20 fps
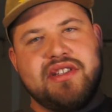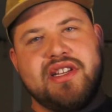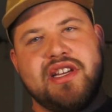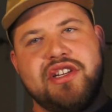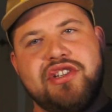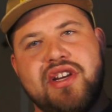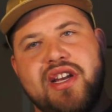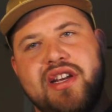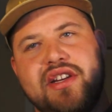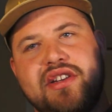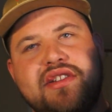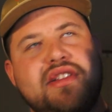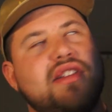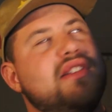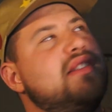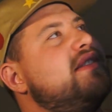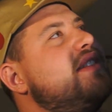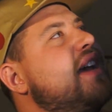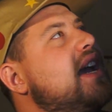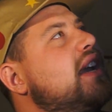They changed the
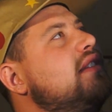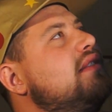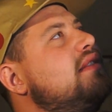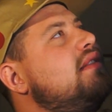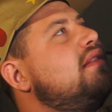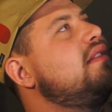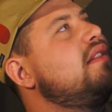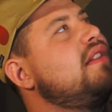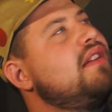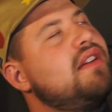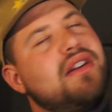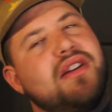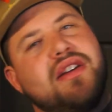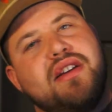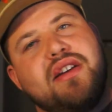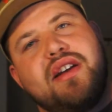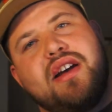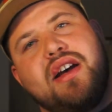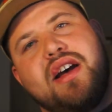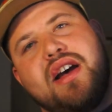sights
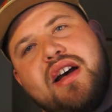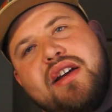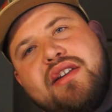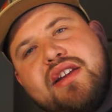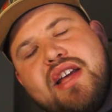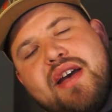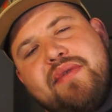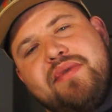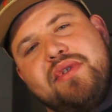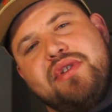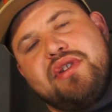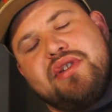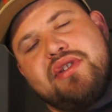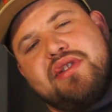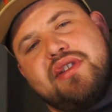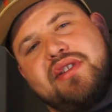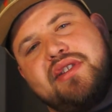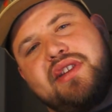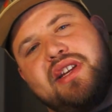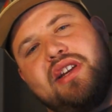to having just
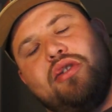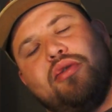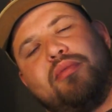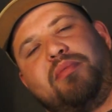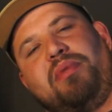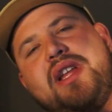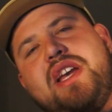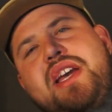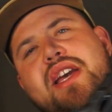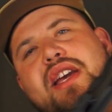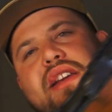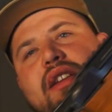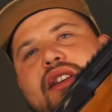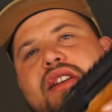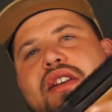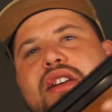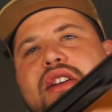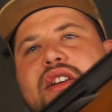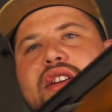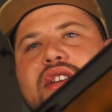the single blade
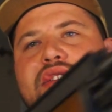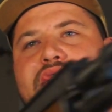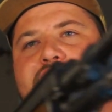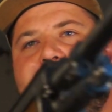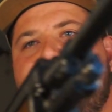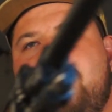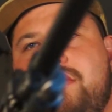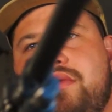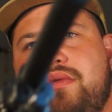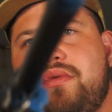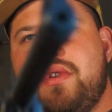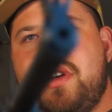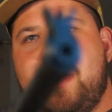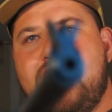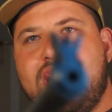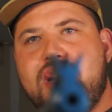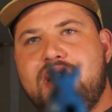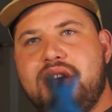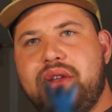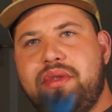to
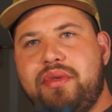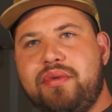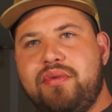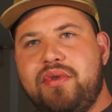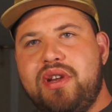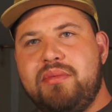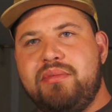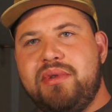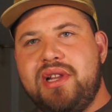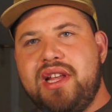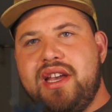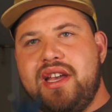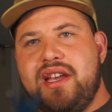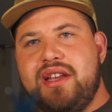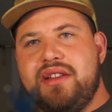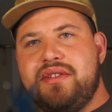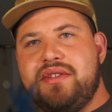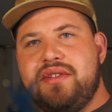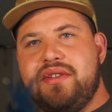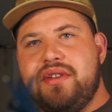3
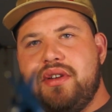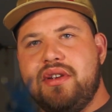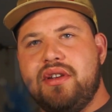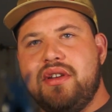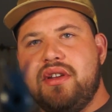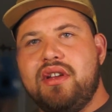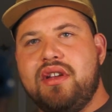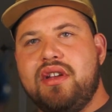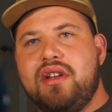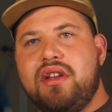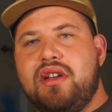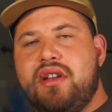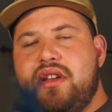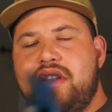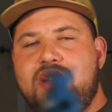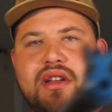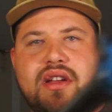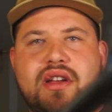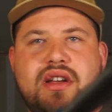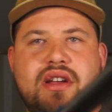blades
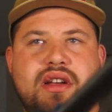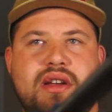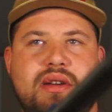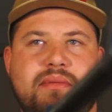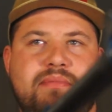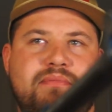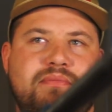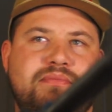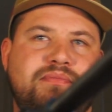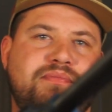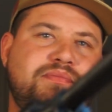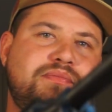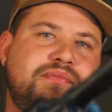on